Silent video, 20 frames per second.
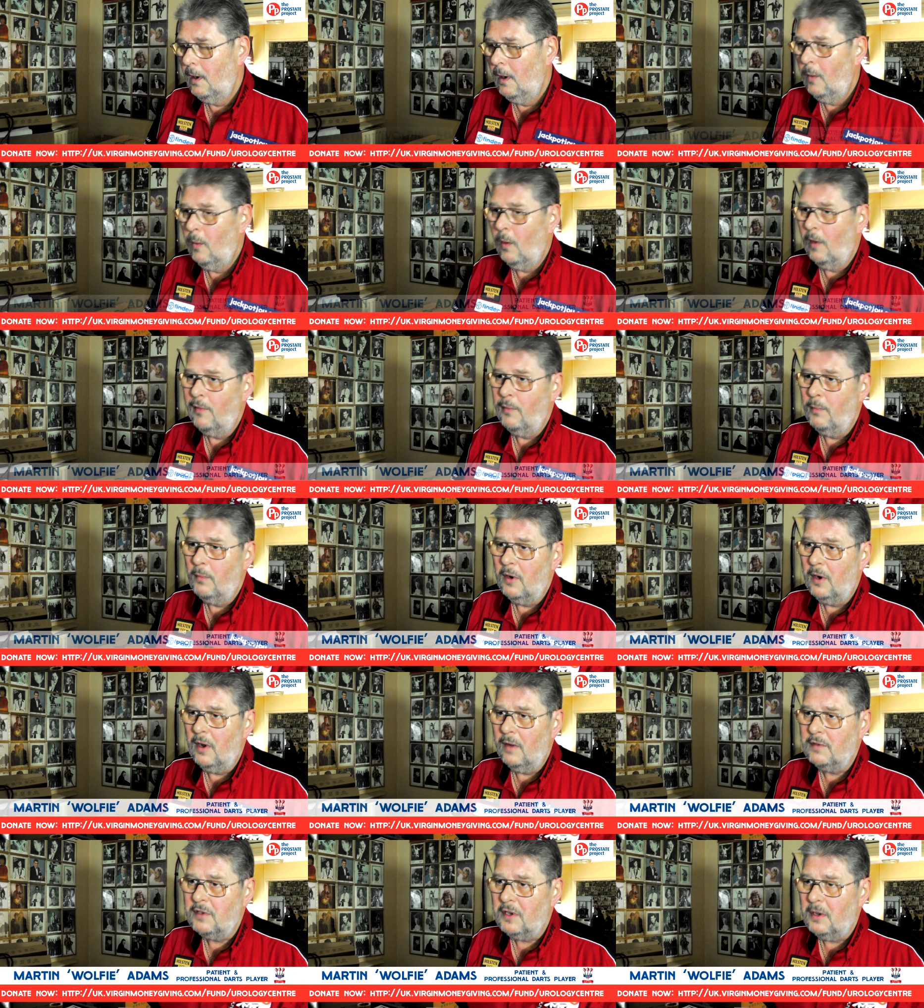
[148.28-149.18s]
Well, from
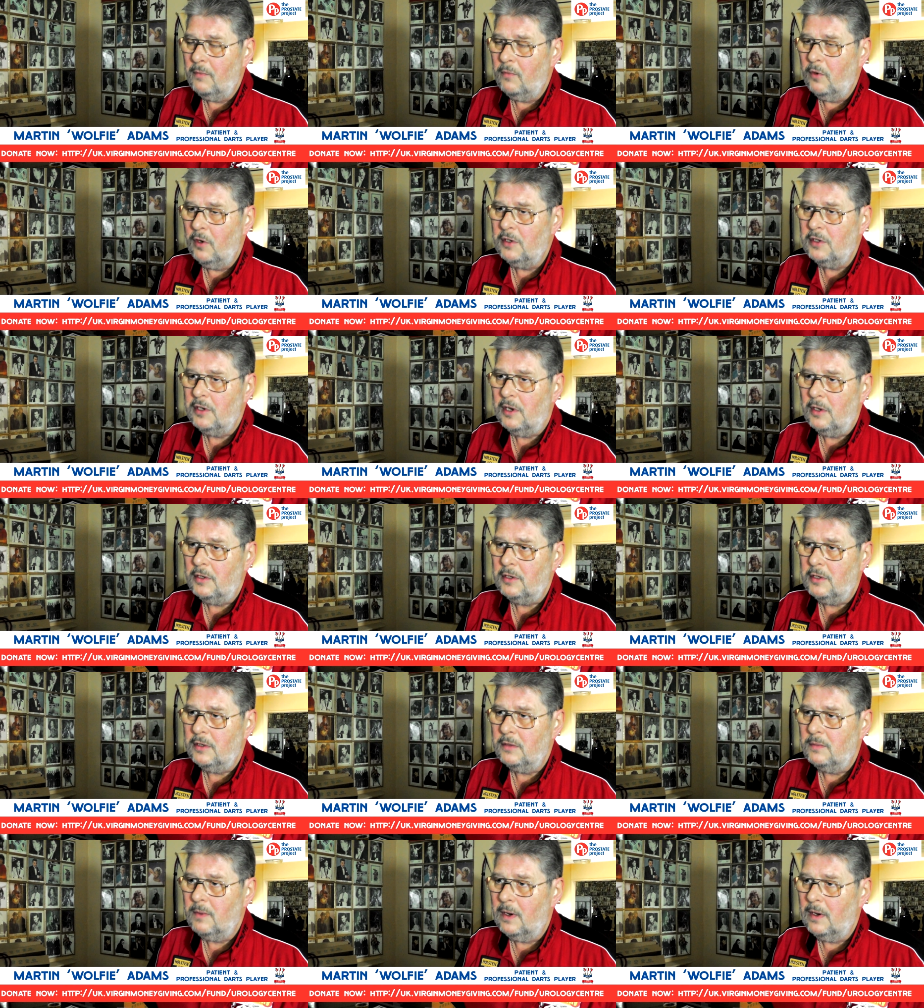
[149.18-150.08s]
what I've seen,
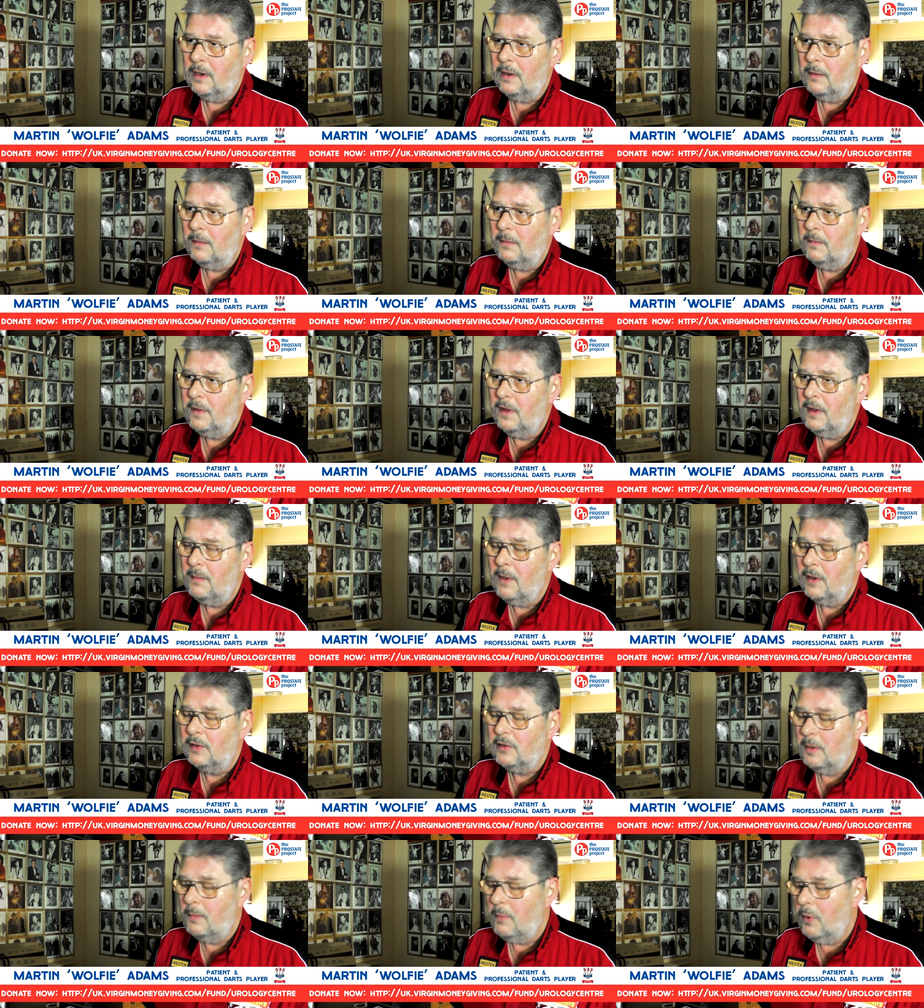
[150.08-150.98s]
research is one of the
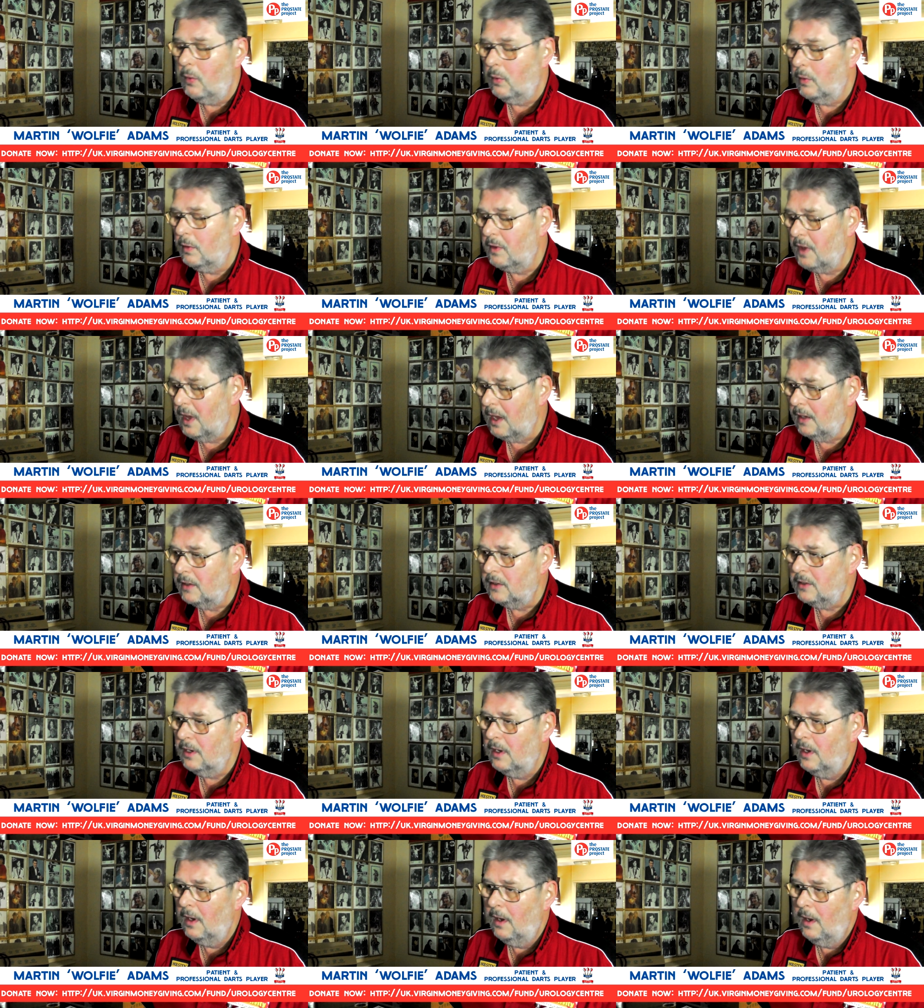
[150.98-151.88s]
most important
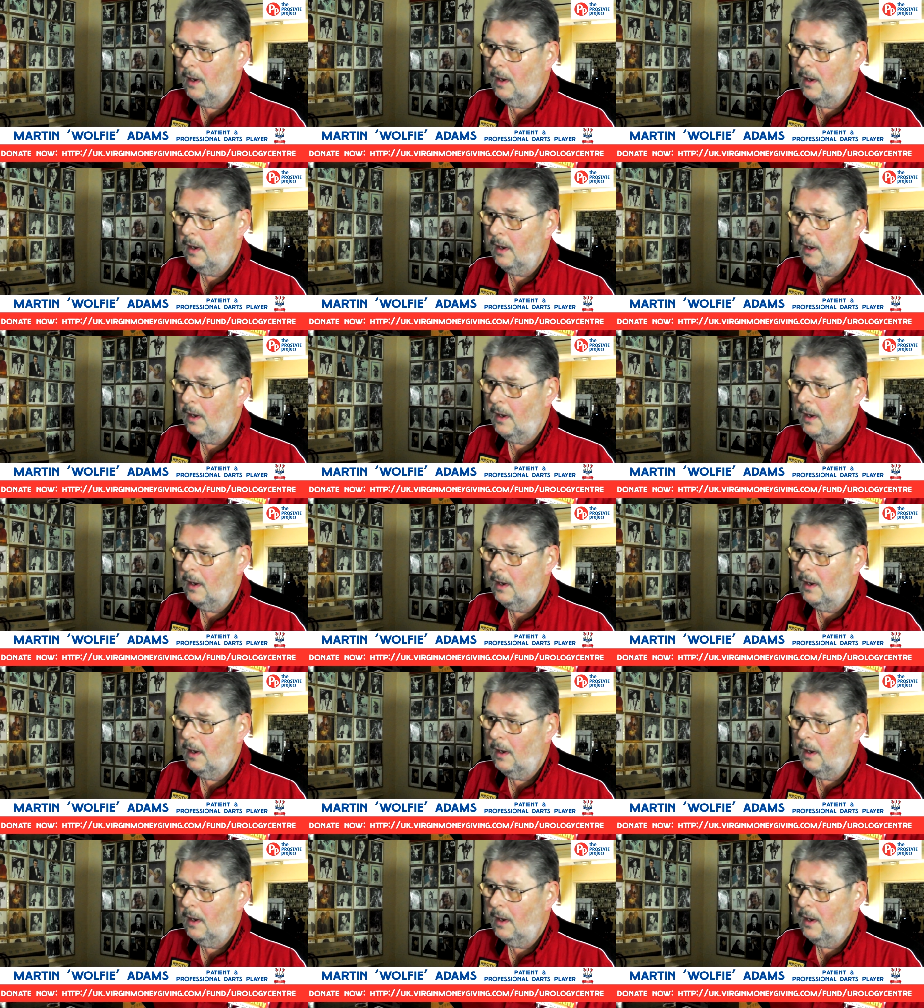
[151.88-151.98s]
things.